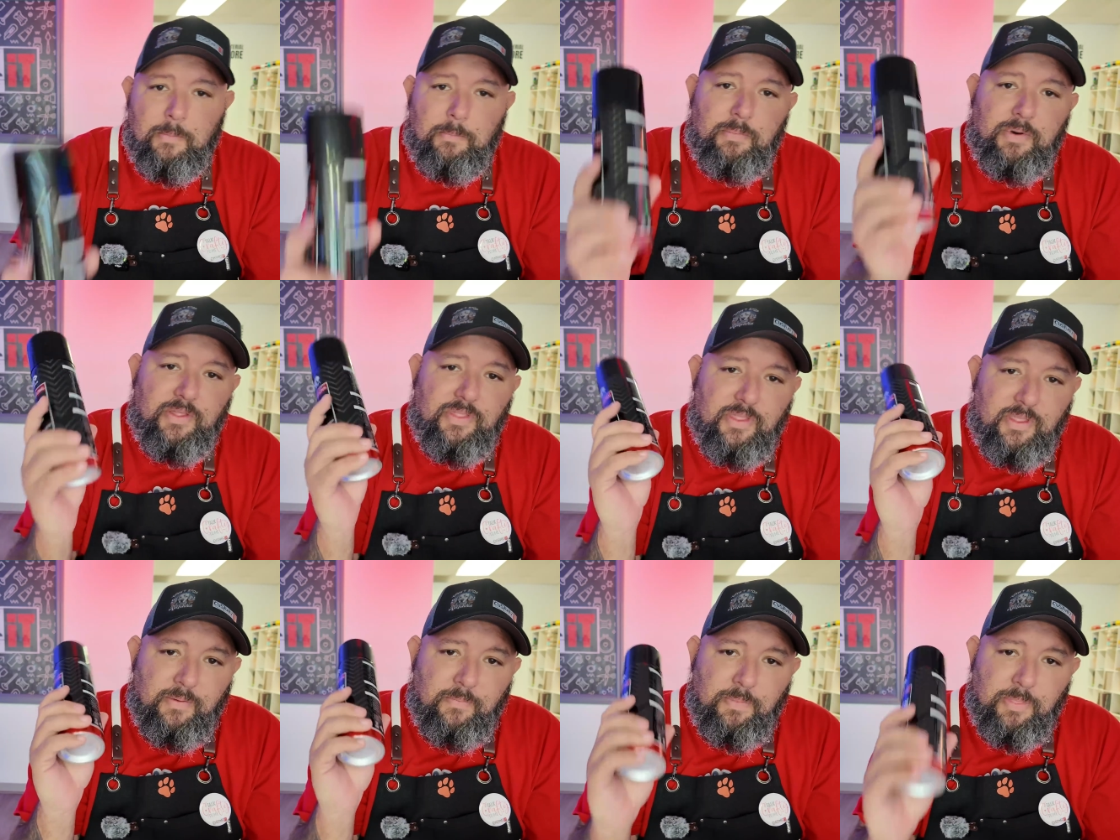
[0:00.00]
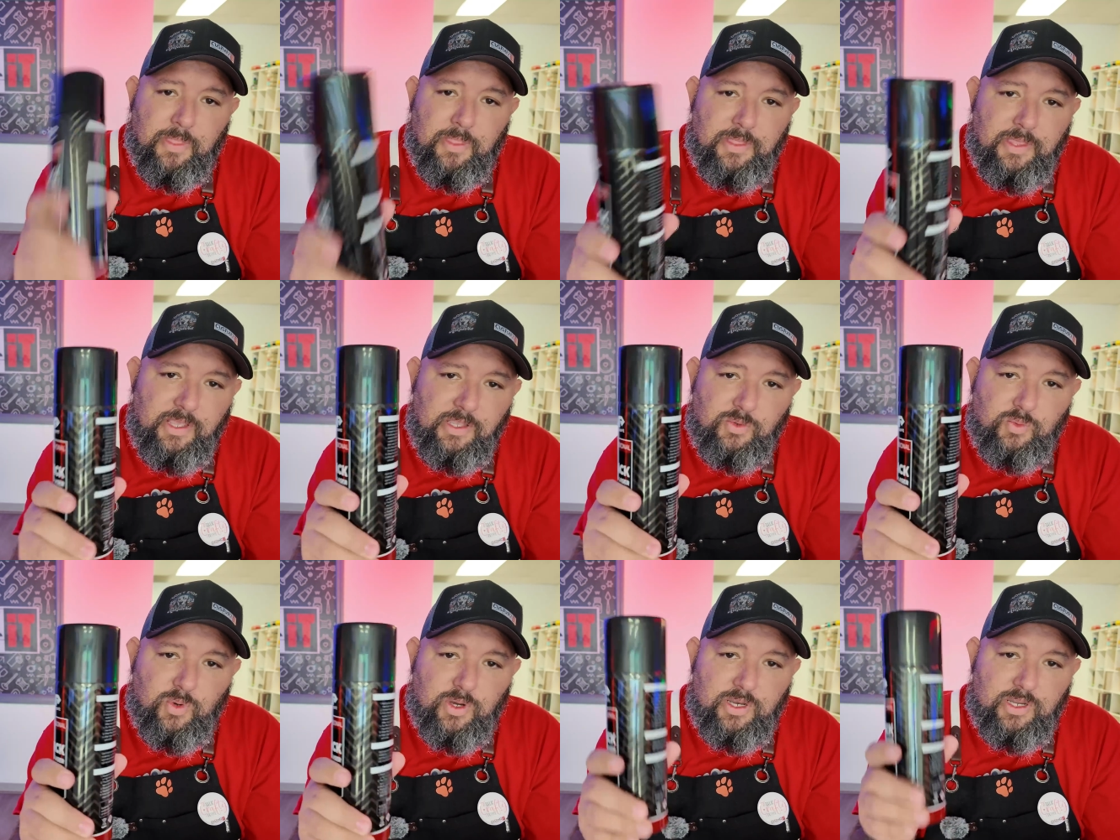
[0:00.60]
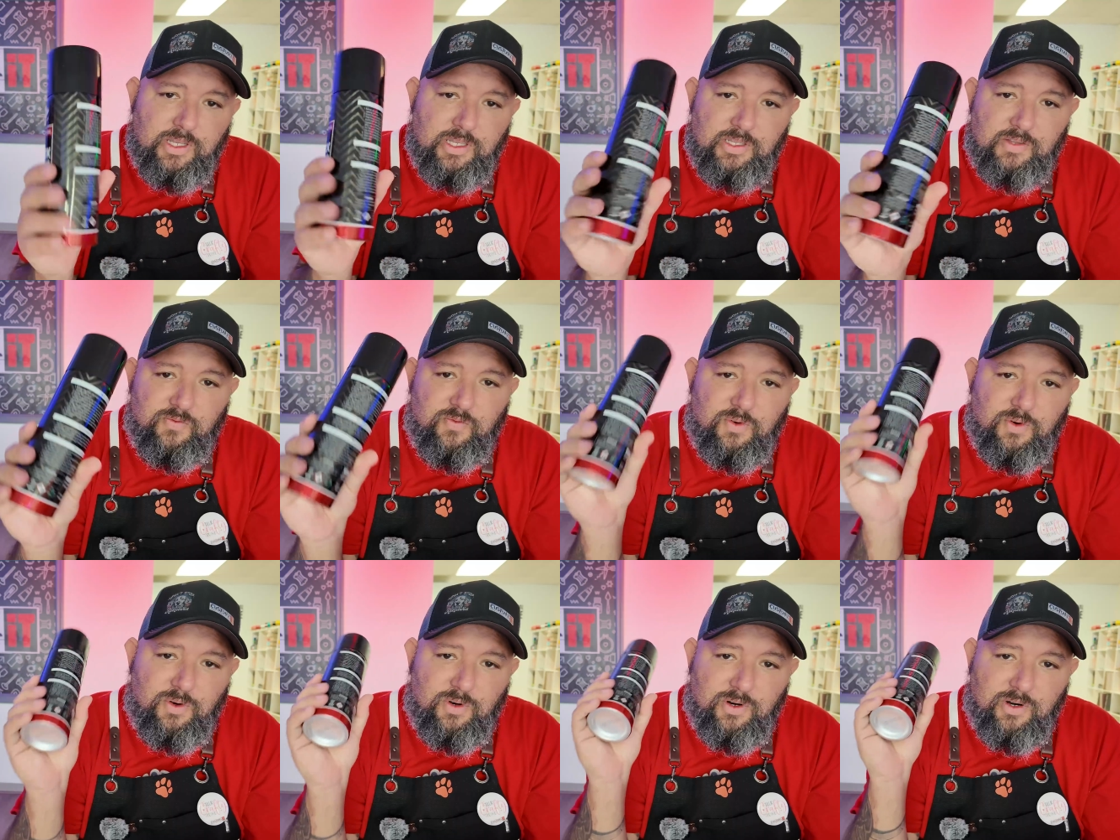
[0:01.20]
but this one is
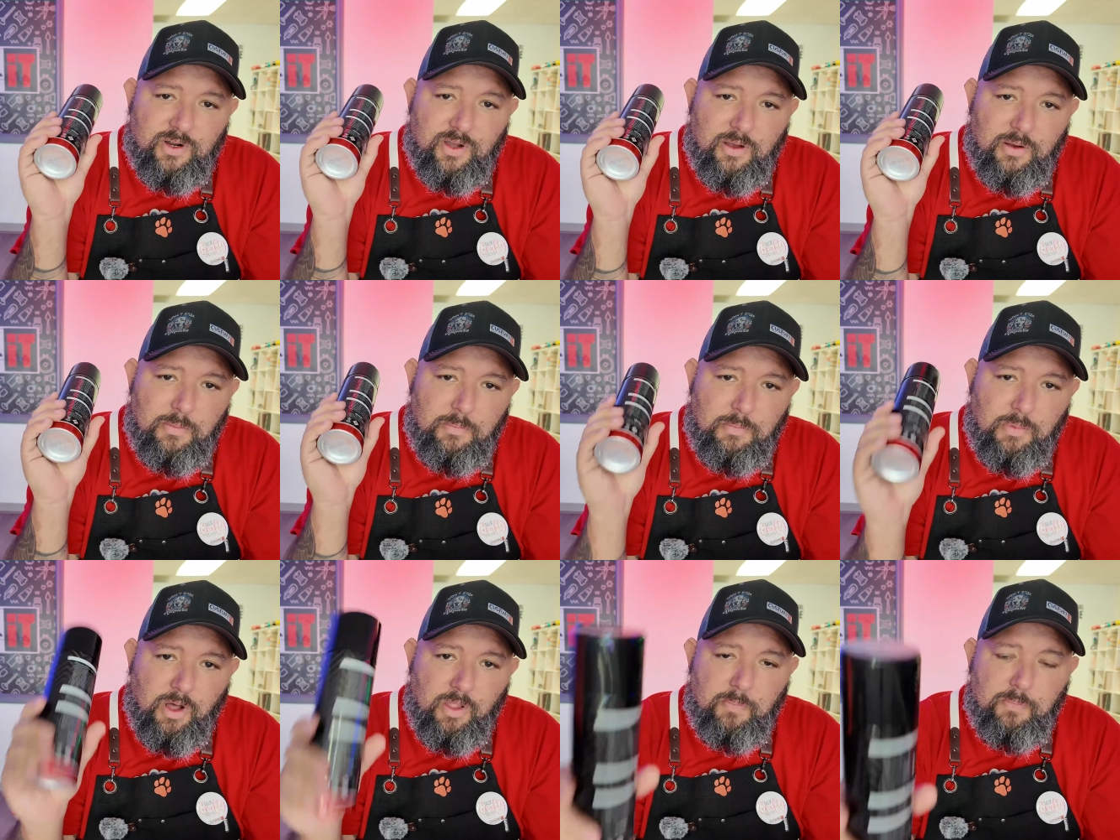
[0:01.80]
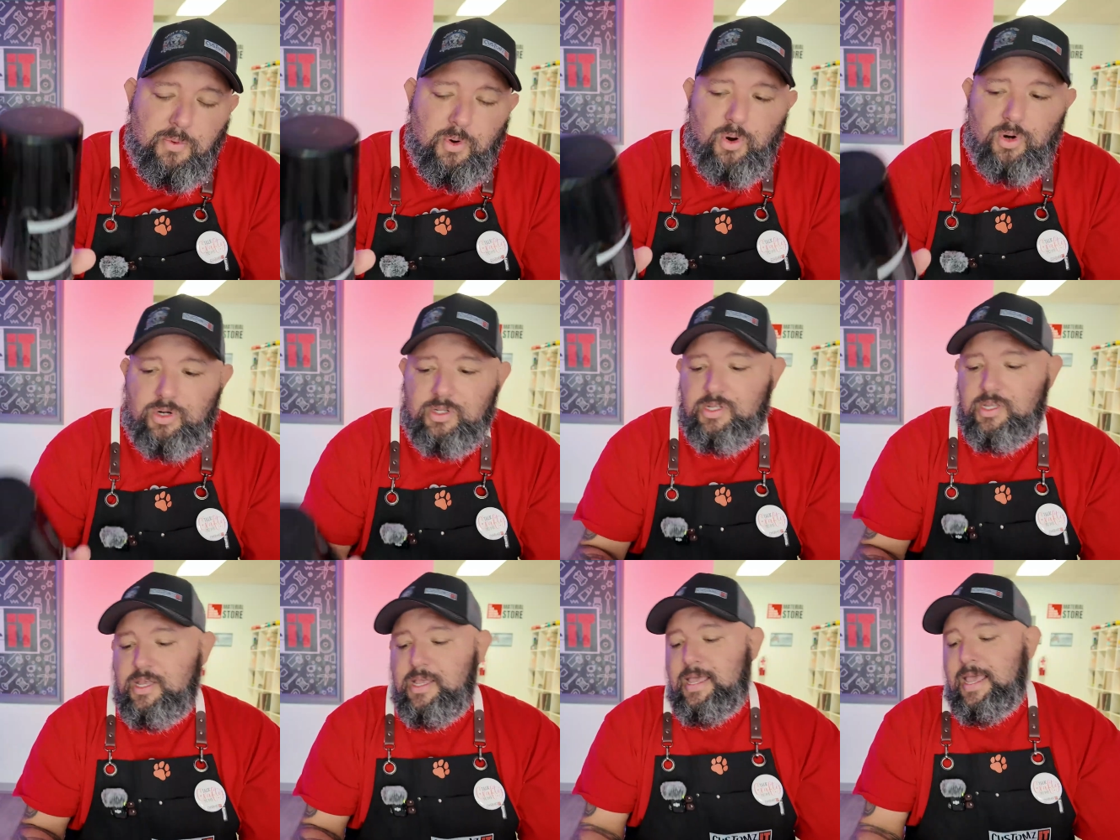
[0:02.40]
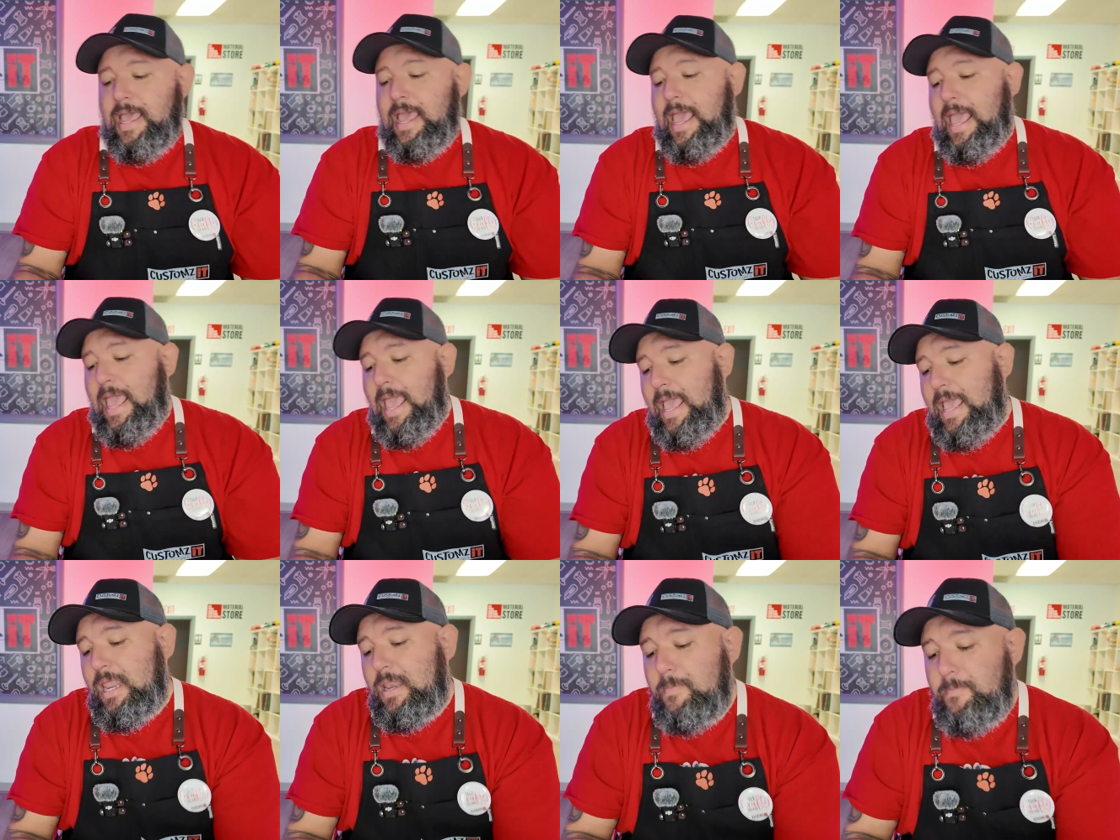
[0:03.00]
for Monport
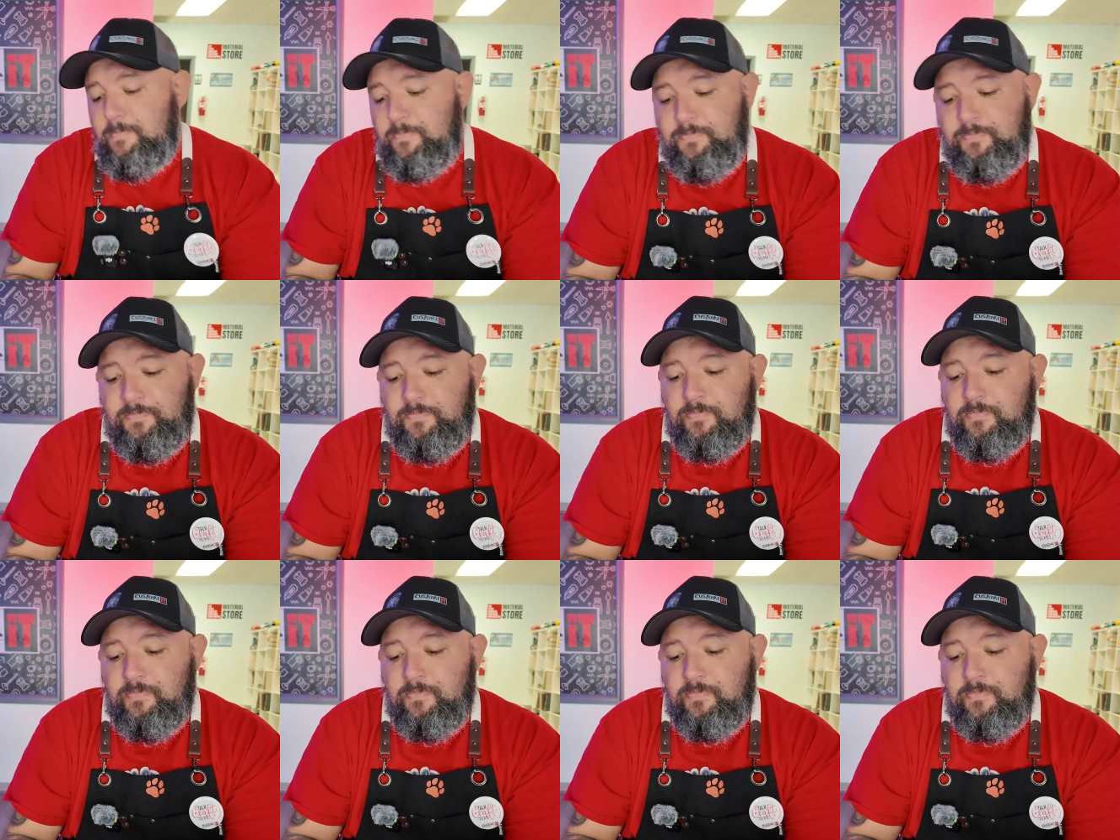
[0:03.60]
and